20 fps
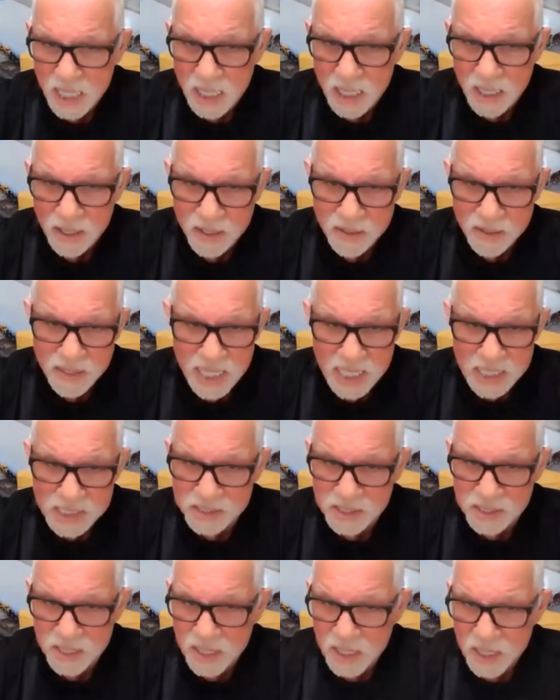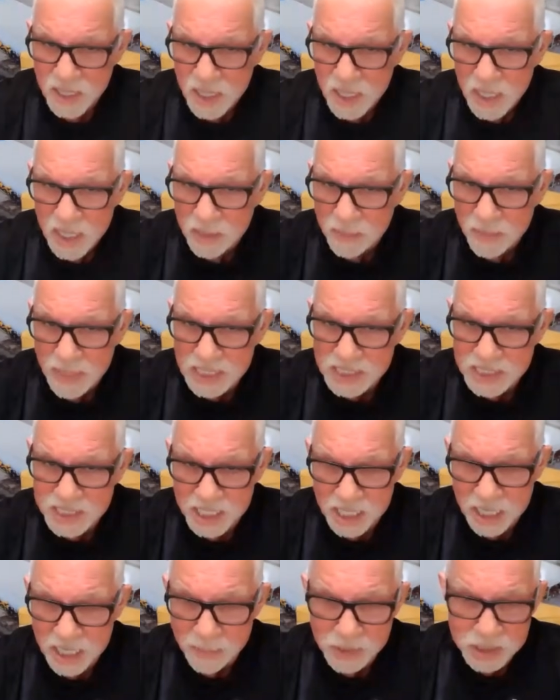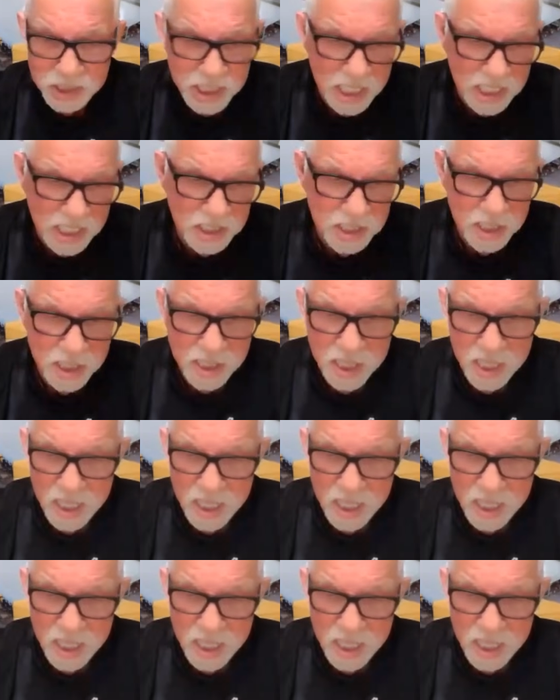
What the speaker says: has an amazing reputation.